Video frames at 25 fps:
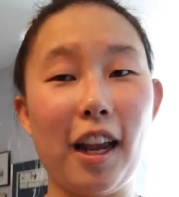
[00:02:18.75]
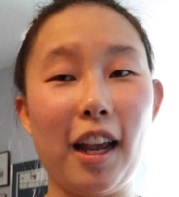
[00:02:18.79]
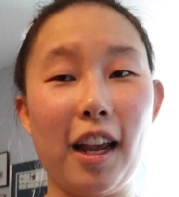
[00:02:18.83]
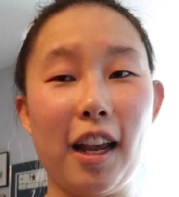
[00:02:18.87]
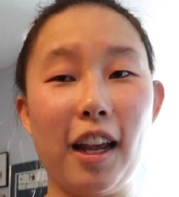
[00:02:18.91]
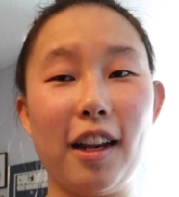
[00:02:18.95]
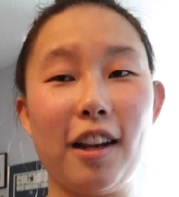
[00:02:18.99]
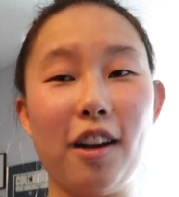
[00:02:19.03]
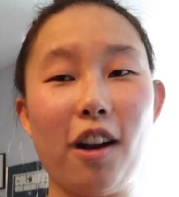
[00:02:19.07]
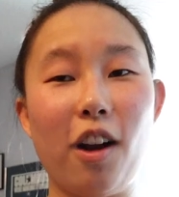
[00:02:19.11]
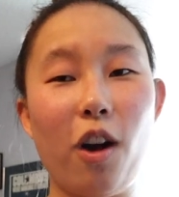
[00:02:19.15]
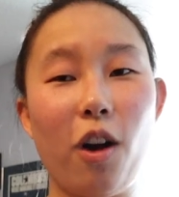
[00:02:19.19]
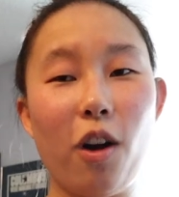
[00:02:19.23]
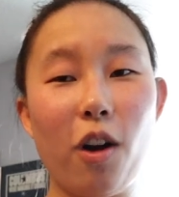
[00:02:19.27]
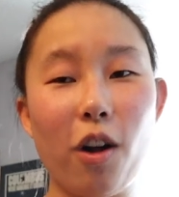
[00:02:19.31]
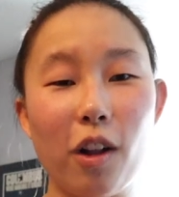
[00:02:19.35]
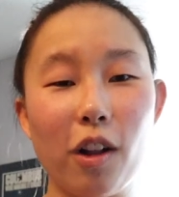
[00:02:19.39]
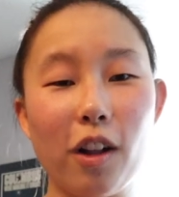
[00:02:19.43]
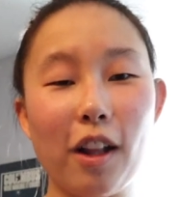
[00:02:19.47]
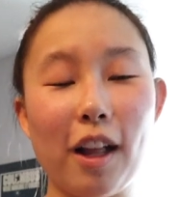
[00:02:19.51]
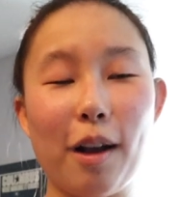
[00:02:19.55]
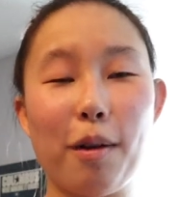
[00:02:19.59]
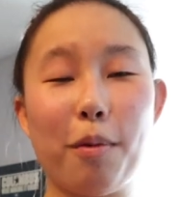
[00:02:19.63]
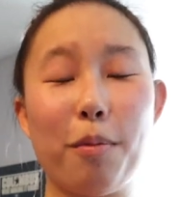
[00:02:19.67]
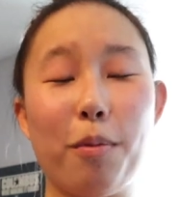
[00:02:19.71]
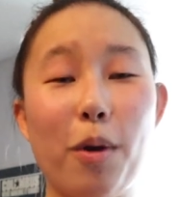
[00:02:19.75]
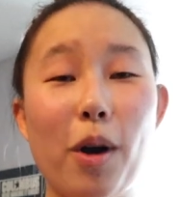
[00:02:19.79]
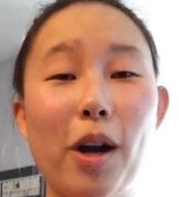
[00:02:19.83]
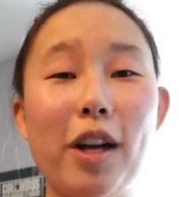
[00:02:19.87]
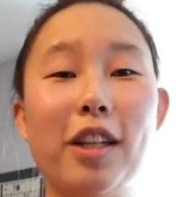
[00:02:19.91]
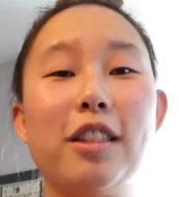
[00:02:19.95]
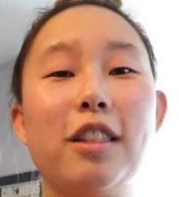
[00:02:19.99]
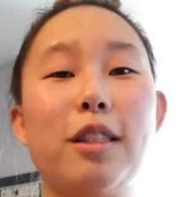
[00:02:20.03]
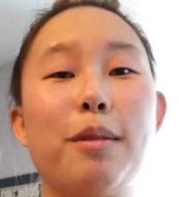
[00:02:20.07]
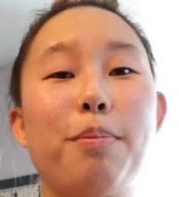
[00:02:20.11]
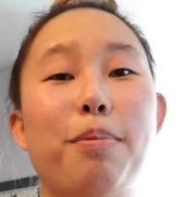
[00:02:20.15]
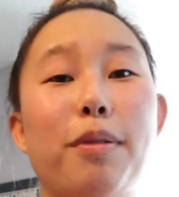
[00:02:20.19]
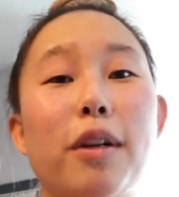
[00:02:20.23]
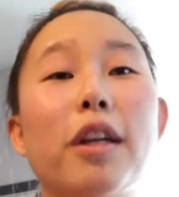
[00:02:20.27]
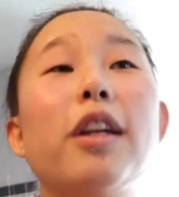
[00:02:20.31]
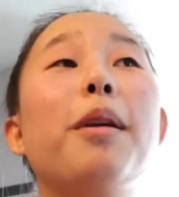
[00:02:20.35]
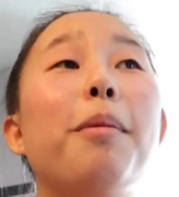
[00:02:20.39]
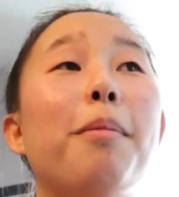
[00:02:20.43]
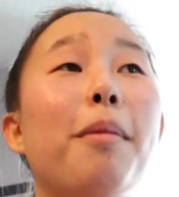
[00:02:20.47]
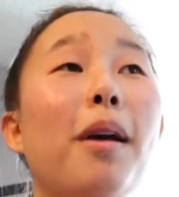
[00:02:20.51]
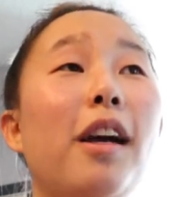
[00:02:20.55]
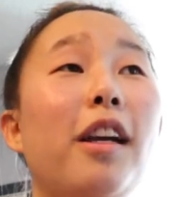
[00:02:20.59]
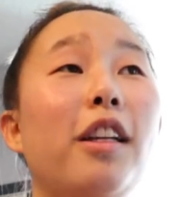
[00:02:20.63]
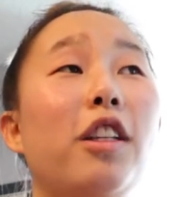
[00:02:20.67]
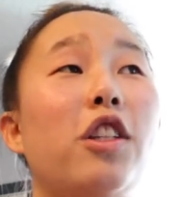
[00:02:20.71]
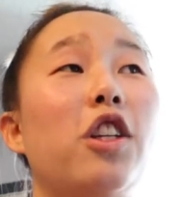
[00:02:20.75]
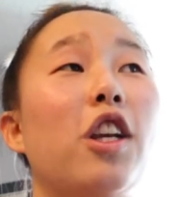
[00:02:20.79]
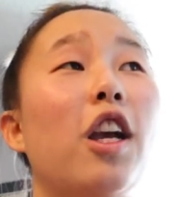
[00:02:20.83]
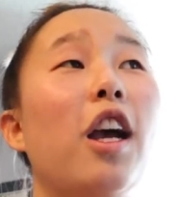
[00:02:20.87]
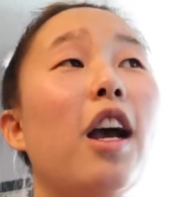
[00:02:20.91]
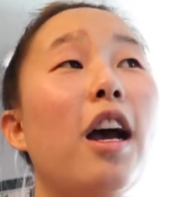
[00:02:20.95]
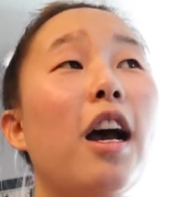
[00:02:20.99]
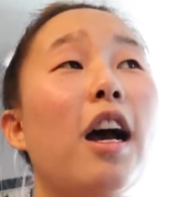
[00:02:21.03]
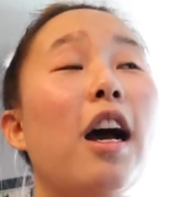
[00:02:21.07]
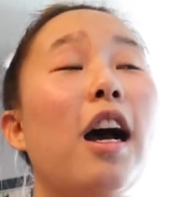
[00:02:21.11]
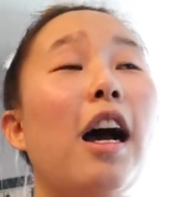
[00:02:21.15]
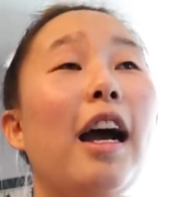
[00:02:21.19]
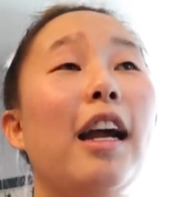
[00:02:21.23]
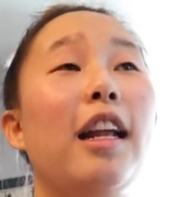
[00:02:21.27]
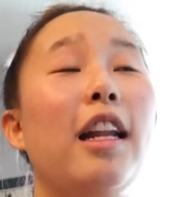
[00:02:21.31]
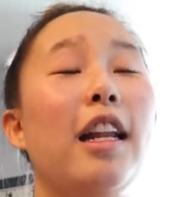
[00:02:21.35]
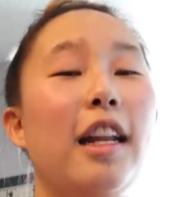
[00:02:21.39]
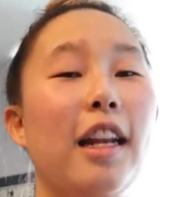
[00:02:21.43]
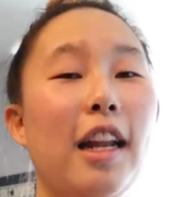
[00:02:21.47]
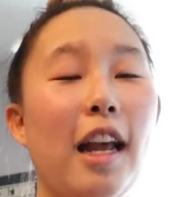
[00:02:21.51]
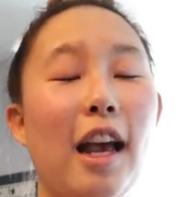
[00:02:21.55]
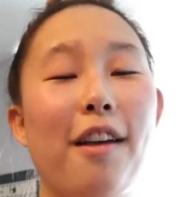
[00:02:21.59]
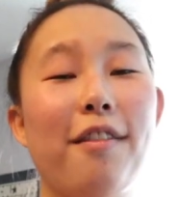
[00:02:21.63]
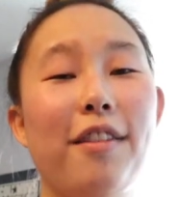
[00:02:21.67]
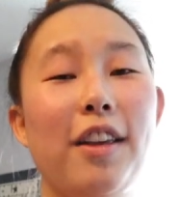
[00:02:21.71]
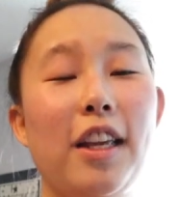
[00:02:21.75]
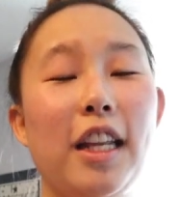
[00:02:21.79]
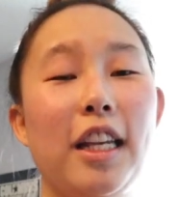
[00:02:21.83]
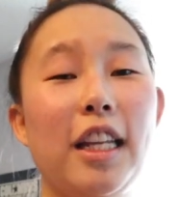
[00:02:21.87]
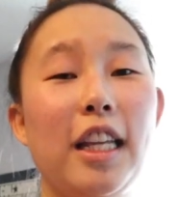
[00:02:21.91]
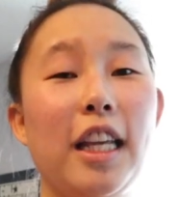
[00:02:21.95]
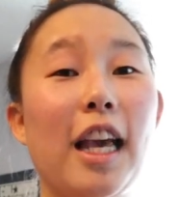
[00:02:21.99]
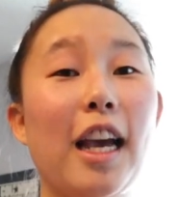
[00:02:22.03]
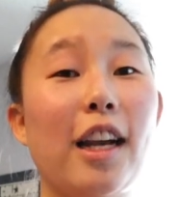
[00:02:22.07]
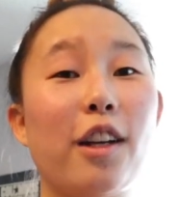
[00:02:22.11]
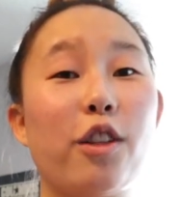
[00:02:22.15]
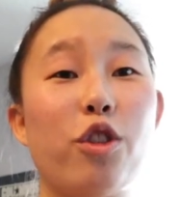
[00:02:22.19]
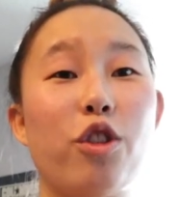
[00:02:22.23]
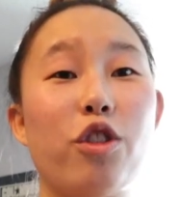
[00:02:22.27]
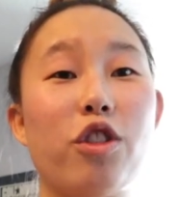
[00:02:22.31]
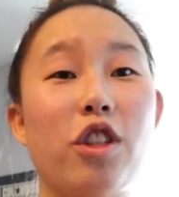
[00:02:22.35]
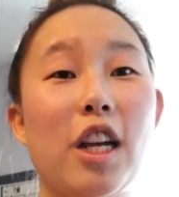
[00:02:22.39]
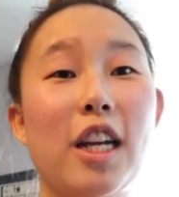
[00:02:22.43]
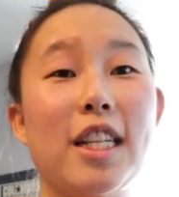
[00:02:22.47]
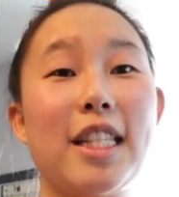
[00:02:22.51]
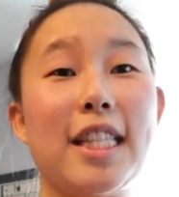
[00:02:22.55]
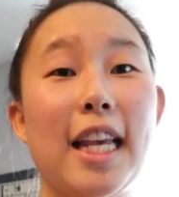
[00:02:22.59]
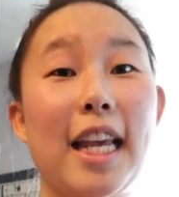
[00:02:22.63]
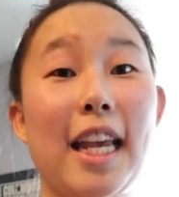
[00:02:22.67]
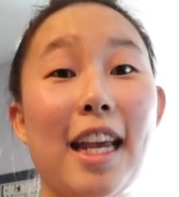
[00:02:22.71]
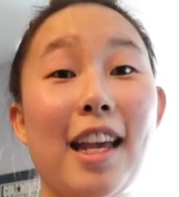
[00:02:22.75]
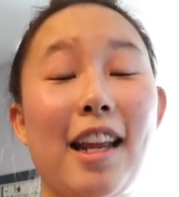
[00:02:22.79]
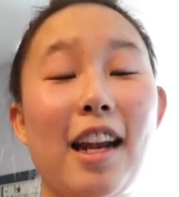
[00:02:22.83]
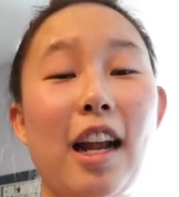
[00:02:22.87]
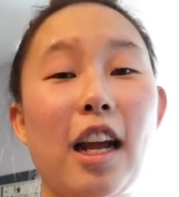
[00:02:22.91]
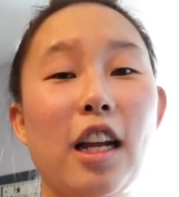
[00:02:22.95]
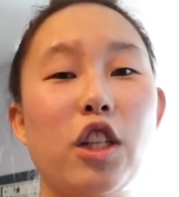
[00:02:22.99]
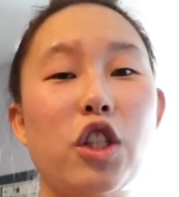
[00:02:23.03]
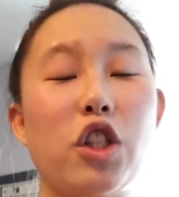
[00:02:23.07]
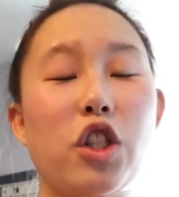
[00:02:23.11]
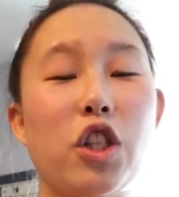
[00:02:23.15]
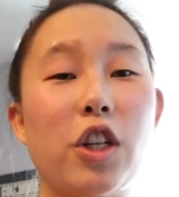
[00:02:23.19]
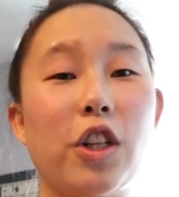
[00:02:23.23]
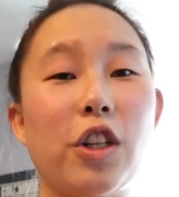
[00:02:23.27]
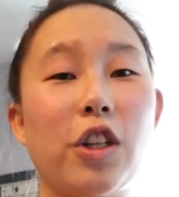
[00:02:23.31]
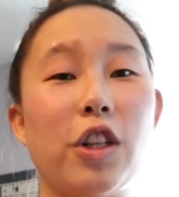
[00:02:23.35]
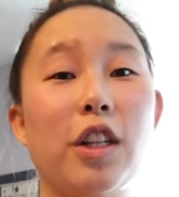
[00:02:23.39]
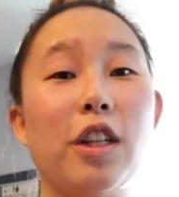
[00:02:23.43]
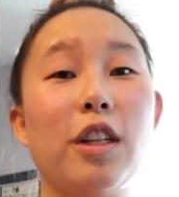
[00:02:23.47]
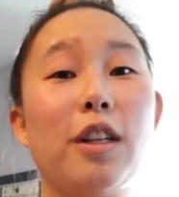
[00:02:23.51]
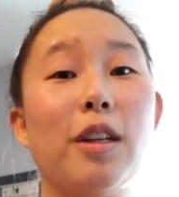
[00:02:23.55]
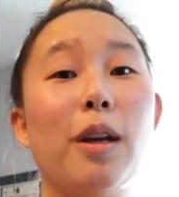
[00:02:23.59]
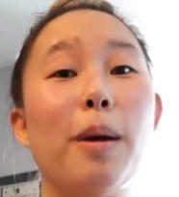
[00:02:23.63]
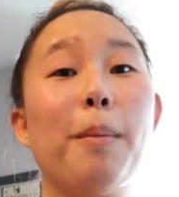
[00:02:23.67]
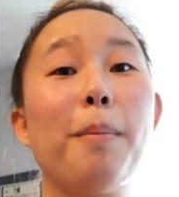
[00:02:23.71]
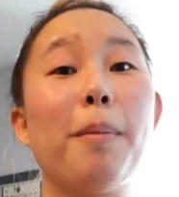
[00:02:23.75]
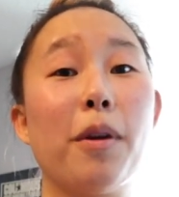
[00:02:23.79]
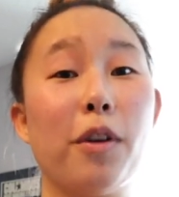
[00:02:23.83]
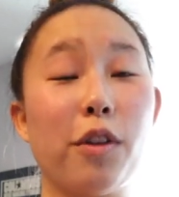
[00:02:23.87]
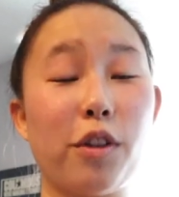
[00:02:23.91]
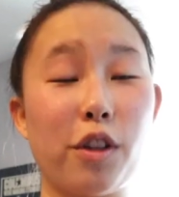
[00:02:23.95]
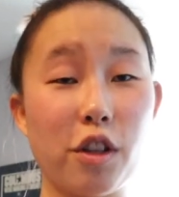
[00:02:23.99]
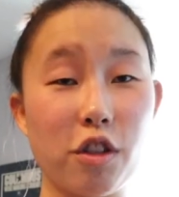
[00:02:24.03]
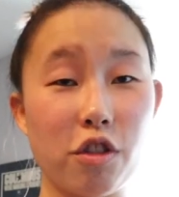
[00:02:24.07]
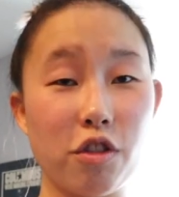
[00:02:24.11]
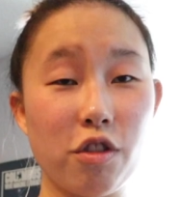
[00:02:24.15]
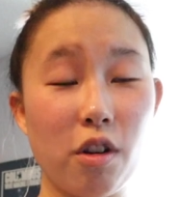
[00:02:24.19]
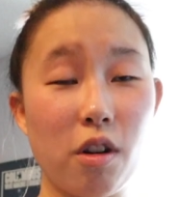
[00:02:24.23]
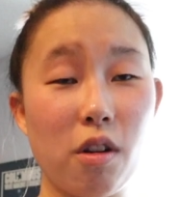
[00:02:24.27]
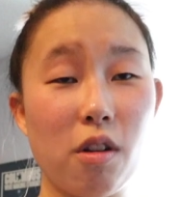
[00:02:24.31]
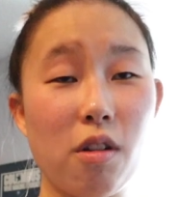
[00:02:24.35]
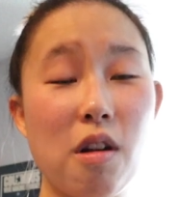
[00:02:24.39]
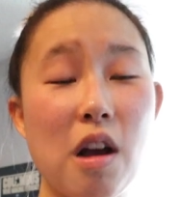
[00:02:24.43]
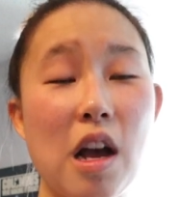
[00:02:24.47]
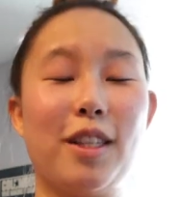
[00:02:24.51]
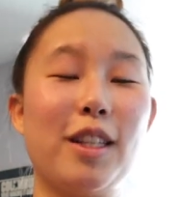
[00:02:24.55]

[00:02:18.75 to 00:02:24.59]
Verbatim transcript: And all at once, pretty much, I didn't have any exercise and I started birth control.